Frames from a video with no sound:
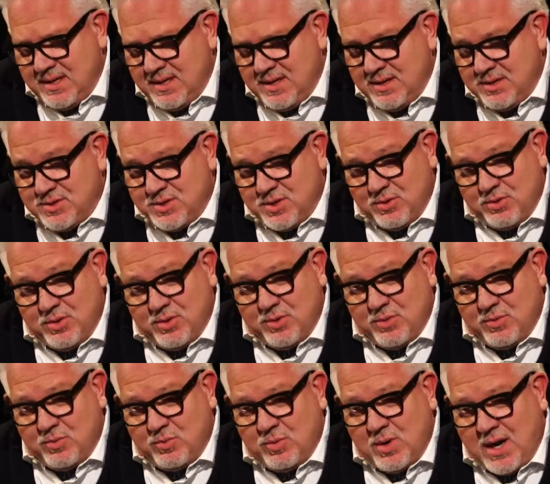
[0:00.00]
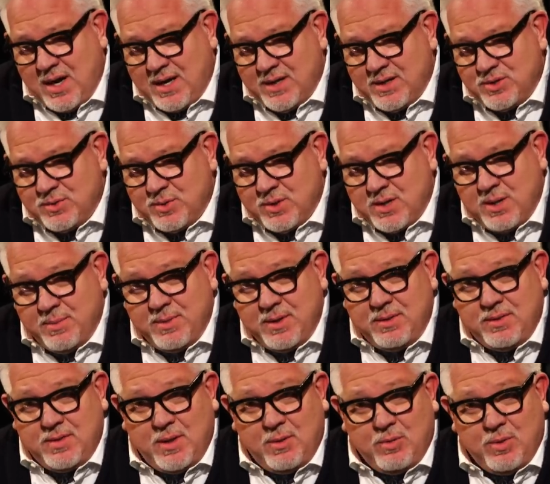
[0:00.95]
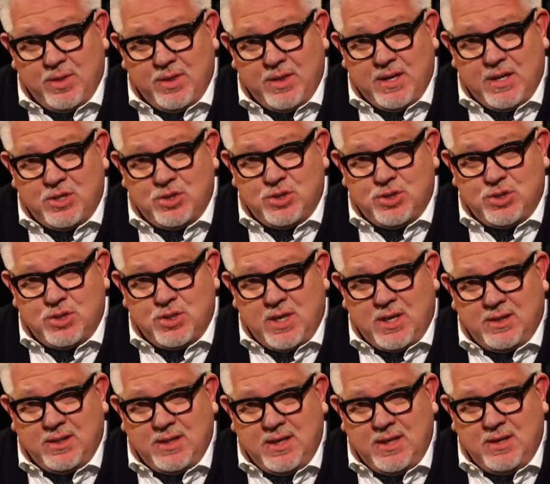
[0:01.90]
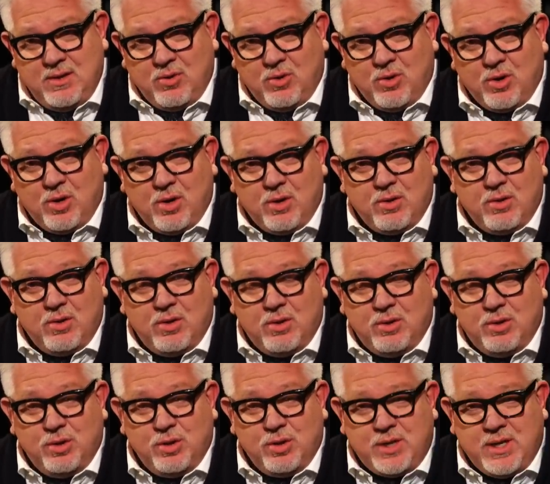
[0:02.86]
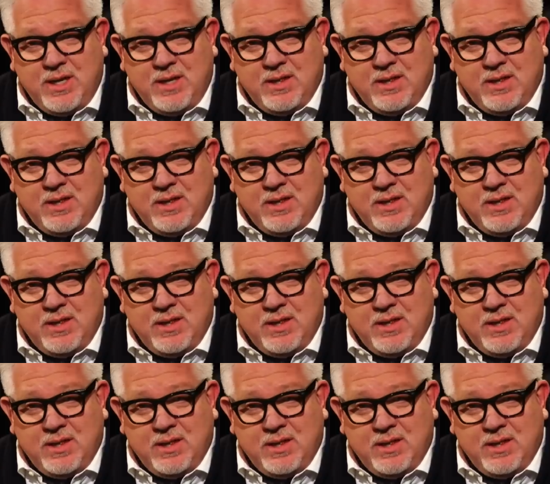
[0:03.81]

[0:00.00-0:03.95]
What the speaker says: So the rockets were coming. Were they shelling or looking